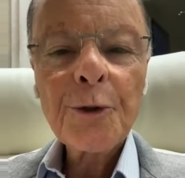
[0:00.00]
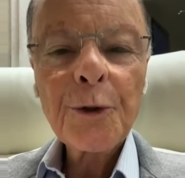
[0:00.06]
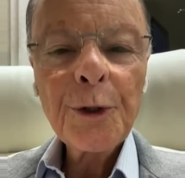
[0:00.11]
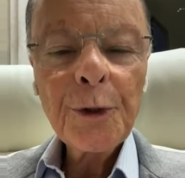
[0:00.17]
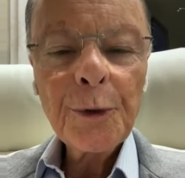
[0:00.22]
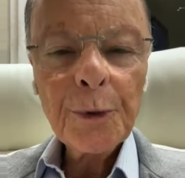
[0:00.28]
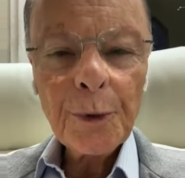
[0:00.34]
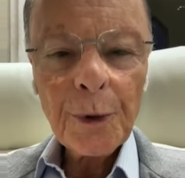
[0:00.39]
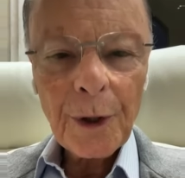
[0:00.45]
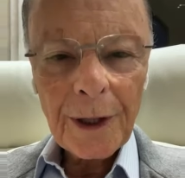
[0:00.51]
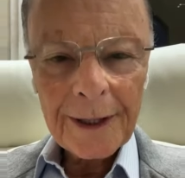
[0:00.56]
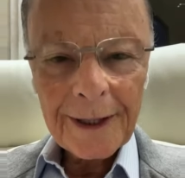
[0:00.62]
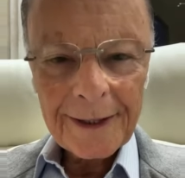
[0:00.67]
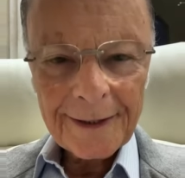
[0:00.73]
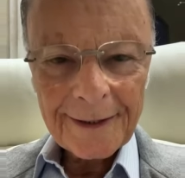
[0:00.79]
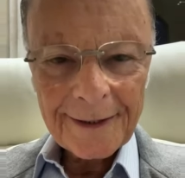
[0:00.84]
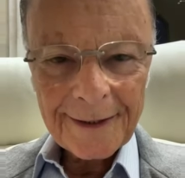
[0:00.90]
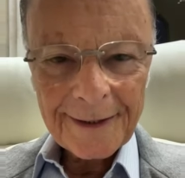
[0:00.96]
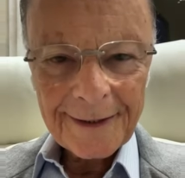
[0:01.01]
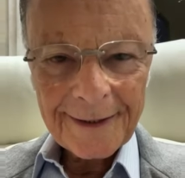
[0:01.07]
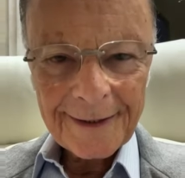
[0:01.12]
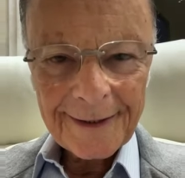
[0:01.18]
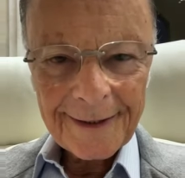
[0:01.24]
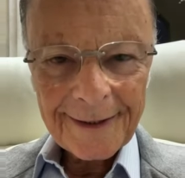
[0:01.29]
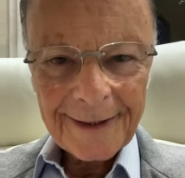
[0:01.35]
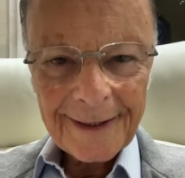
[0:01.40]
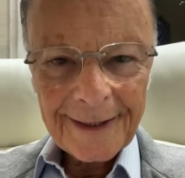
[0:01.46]
and at 6
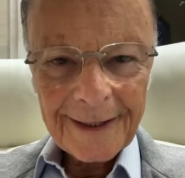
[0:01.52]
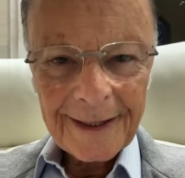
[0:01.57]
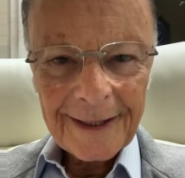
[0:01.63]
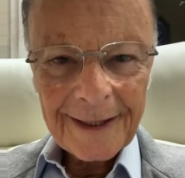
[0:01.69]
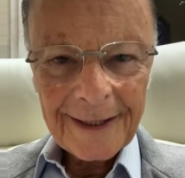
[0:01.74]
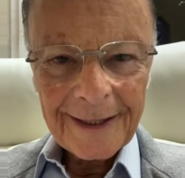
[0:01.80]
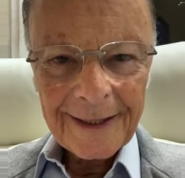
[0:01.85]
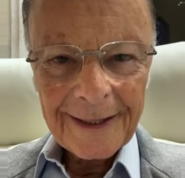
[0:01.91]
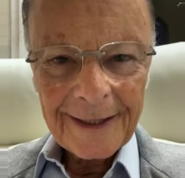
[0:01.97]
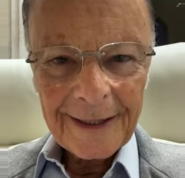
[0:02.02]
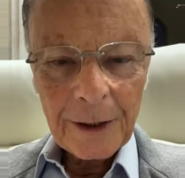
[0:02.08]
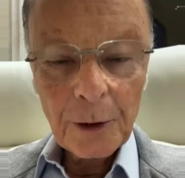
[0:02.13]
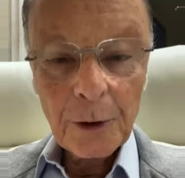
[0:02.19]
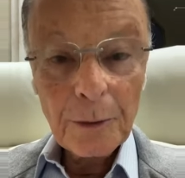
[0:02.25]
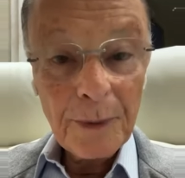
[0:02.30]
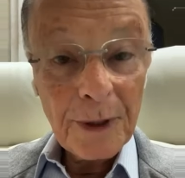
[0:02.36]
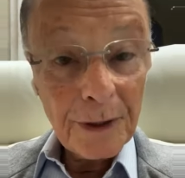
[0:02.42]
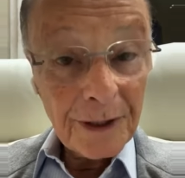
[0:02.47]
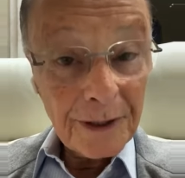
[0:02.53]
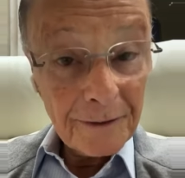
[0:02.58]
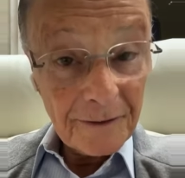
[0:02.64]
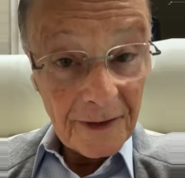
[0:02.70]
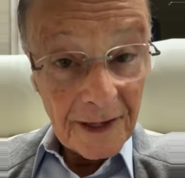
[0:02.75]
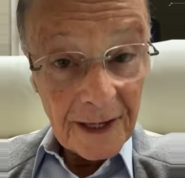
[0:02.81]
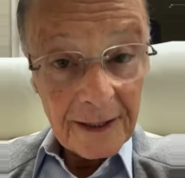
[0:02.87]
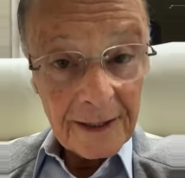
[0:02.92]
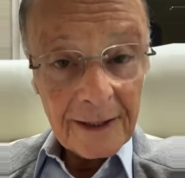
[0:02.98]
p.m. And the
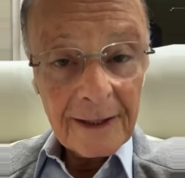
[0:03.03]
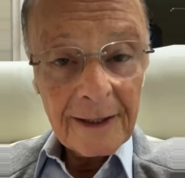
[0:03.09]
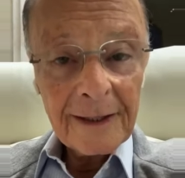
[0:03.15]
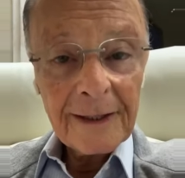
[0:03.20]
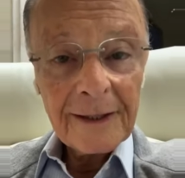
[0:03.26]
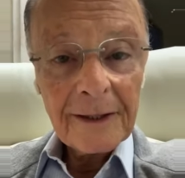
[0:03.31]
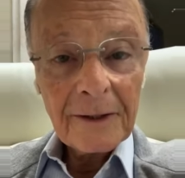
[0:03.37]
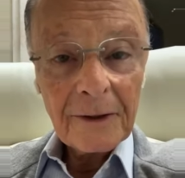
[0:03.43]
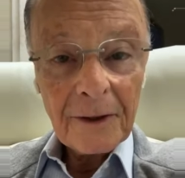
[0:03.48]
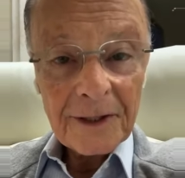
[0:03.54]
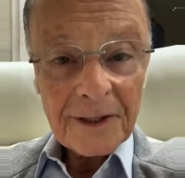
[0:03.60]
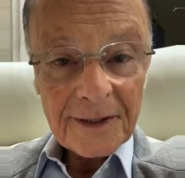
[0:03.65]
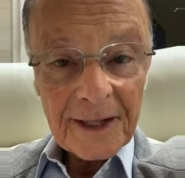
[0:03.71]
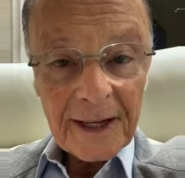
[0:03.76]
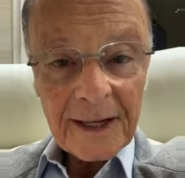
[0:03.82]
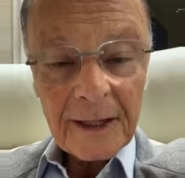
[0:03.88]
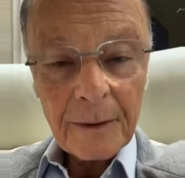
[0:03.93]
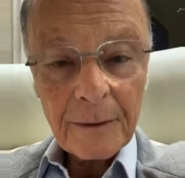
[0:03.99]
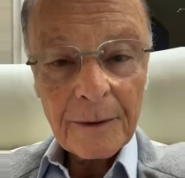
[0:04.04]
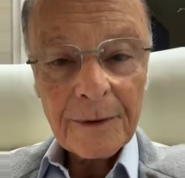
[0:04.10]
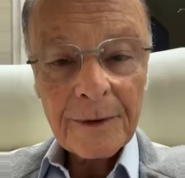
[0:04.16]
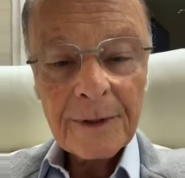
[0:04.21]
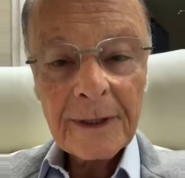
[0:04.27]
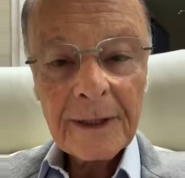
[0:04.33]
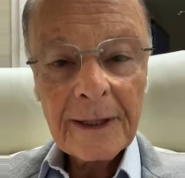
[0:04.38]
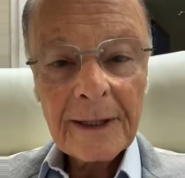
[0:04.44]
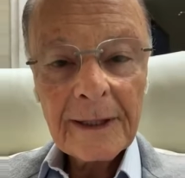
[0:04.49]
following Sunday,
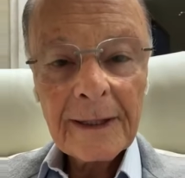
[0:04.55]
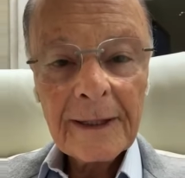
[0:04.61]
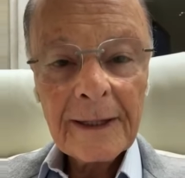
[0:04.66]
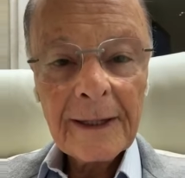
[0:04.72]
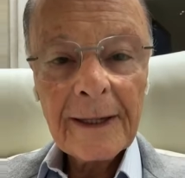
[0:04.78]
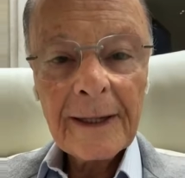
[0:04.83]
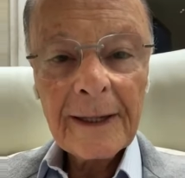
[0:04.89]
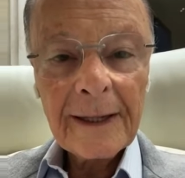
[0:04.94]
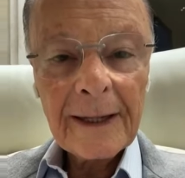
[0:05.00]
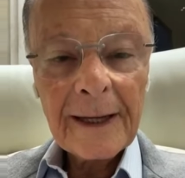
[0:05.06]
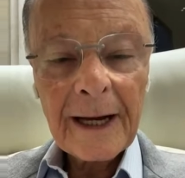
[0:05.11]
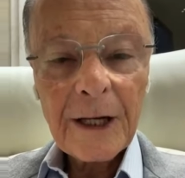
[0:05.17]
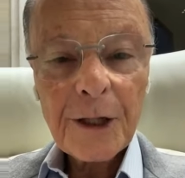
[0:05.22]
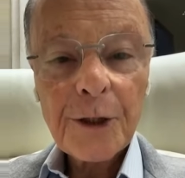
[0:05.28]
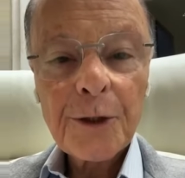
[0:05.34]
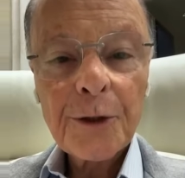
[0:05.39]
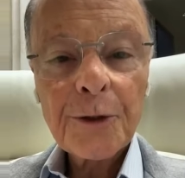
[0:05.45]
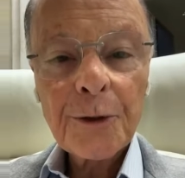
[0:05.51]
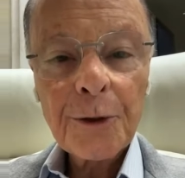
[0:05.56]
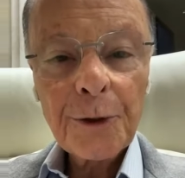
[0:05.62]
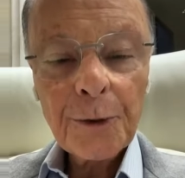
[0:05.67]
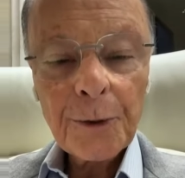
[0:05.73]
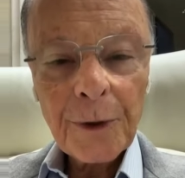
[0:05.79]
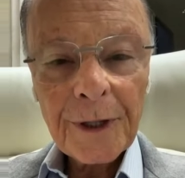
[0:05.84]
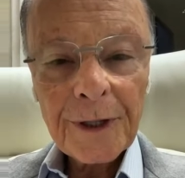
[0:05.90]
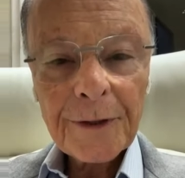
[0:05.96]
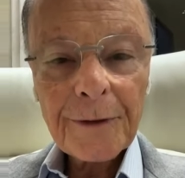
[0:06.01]
I will be at
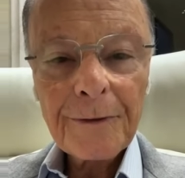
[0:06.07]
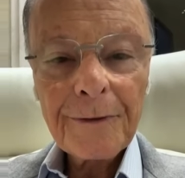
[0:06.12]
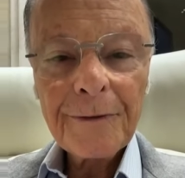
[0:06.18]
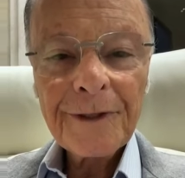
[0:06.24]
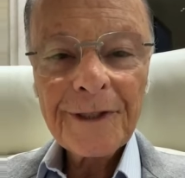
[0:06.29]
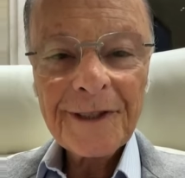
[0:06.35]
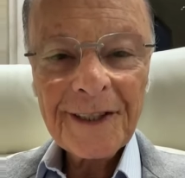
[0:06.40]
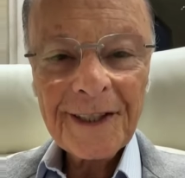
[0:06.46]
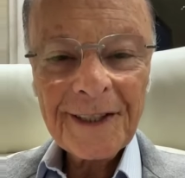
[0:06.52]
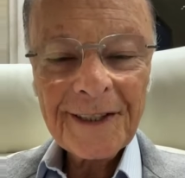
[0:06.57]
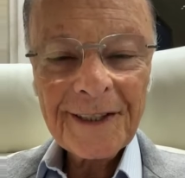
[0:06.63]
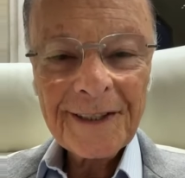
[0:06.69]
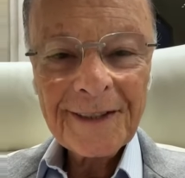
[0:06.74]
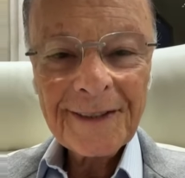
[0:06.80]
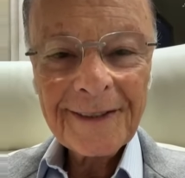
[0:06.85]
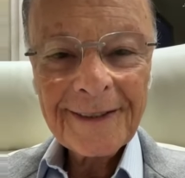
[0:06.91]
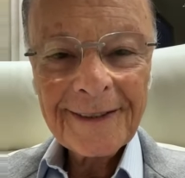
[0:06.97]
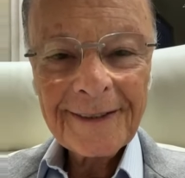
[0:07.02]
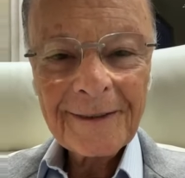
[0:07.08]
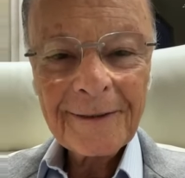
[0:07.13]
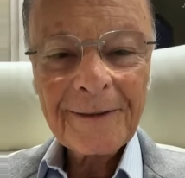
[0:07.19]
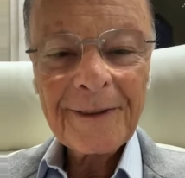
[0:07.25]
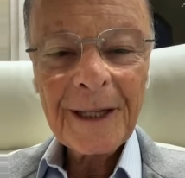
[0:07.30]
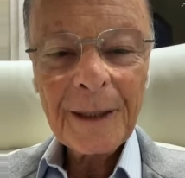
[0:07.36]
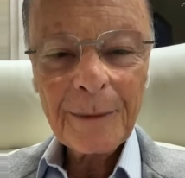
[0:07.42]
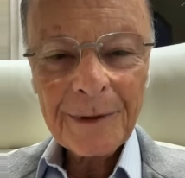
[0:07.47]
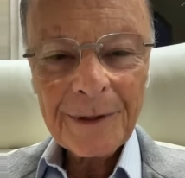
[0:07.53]
6 p.m. with you
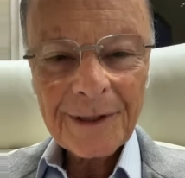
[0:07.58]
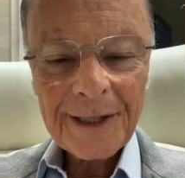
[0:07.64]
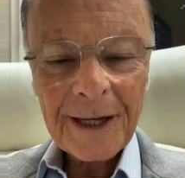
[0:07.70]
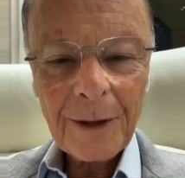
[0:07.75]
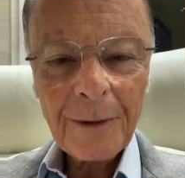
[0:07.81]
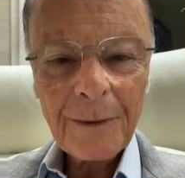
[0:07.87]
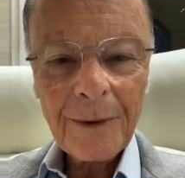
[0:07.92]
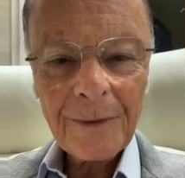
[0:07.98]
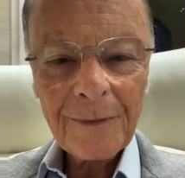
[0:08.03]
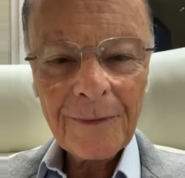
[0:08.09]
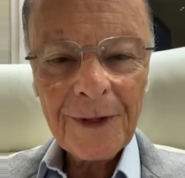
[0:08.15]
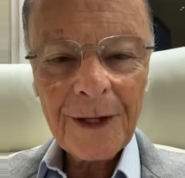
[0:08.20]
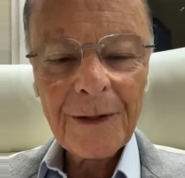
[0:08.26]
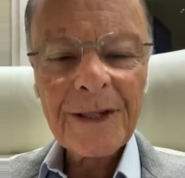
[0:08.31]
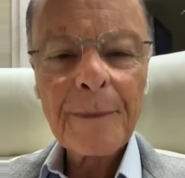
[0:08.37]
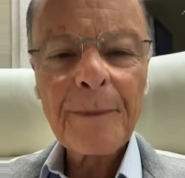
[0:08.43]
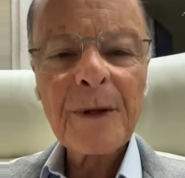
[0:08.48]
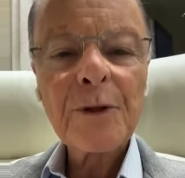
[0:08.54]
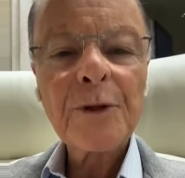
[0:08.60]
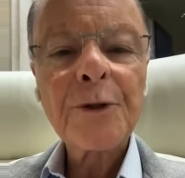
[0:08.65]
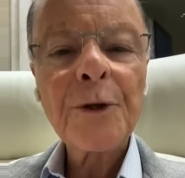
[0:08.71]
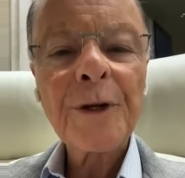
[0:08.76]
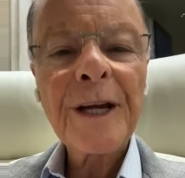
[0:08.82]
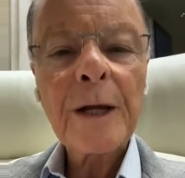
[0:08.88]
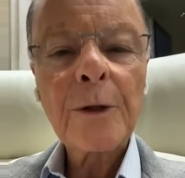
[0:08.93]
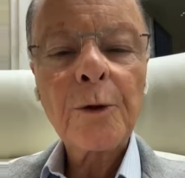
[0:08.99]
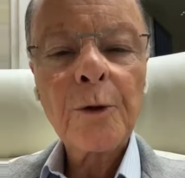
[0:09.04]
in the Temple of Solomon.
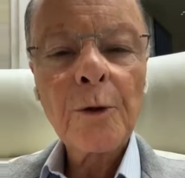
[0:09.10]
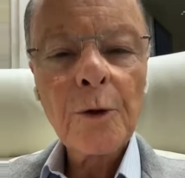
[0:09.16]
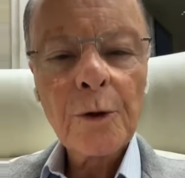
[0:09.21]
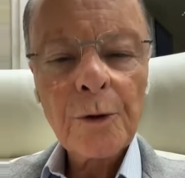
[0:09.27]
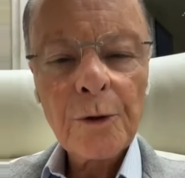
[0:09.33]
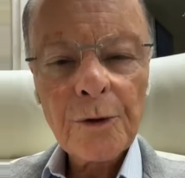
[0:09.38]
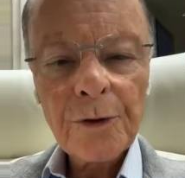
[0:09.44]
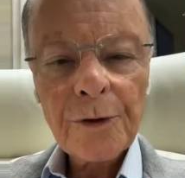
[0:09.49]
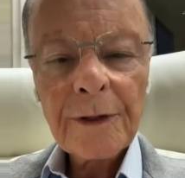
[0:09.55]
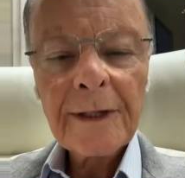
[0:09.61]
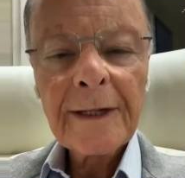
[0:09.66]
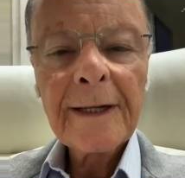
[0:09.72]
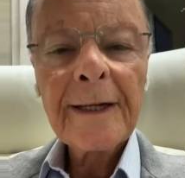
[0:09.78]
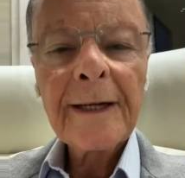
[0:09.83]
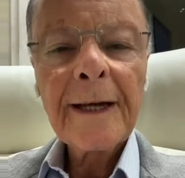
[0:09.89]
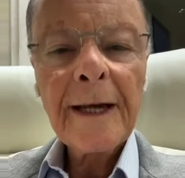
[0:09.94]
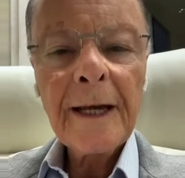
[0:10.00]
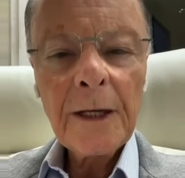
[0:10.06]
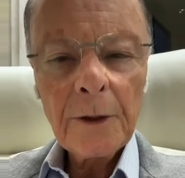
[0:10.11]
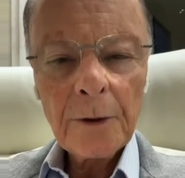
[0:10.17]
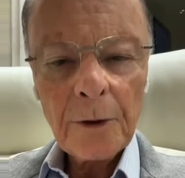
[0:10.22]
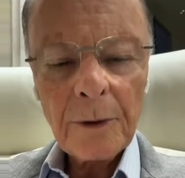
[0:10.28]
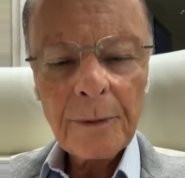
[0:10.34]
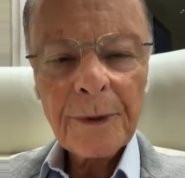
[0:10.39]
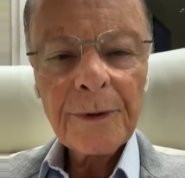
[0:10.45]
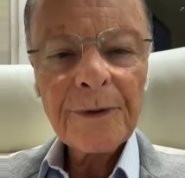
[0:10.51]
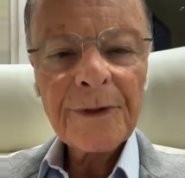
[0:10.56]
May God bless you all in
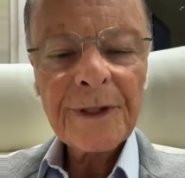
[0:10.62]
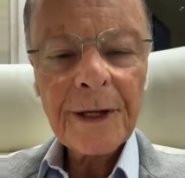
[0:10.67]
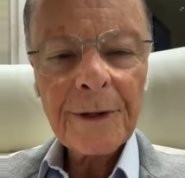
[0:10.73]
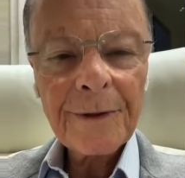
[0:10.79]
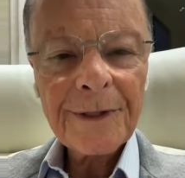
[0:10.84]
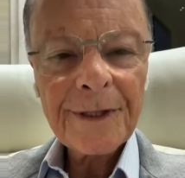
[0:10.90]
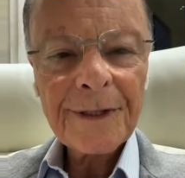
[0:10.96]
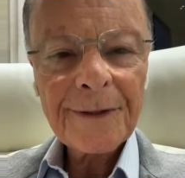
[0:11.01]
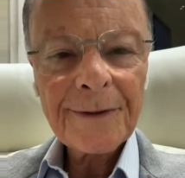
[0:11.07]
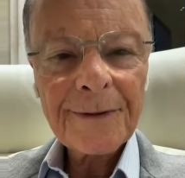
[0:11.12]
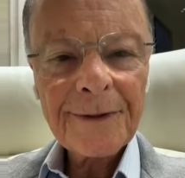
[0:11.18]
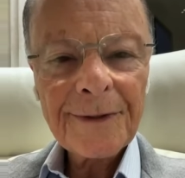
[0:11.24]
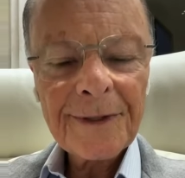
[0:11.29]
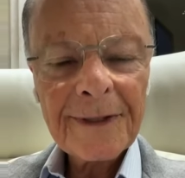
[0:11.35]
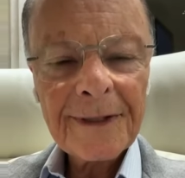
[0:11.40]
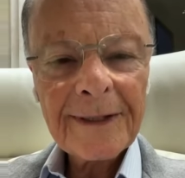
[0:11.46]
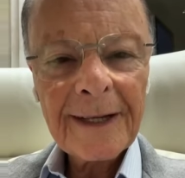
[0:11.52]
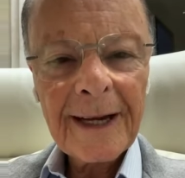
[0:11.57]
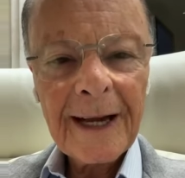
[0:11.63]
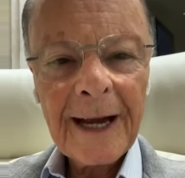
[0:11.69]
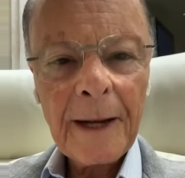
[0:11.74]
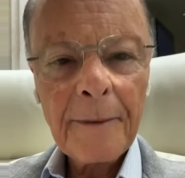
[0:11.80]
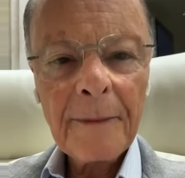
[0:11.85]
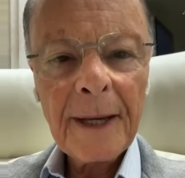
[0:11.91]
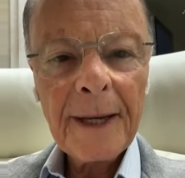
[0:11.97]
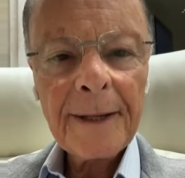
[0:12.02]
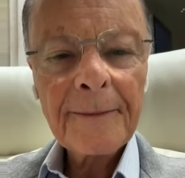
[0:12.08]
the name of the Lord Jesus.
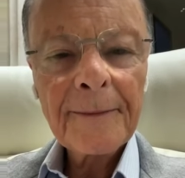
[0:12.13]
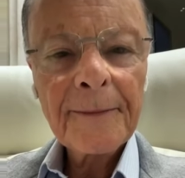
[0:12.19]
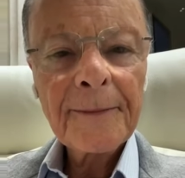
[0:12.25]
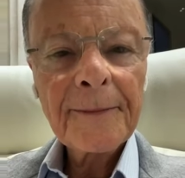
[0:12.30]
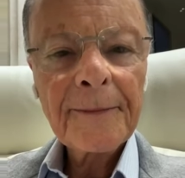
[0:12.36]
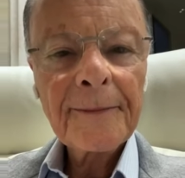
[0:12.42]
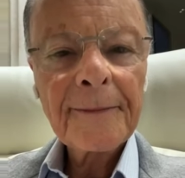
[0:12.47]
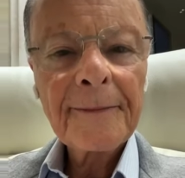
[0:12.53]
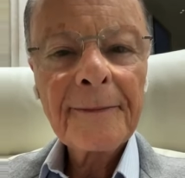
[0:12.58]
Amen.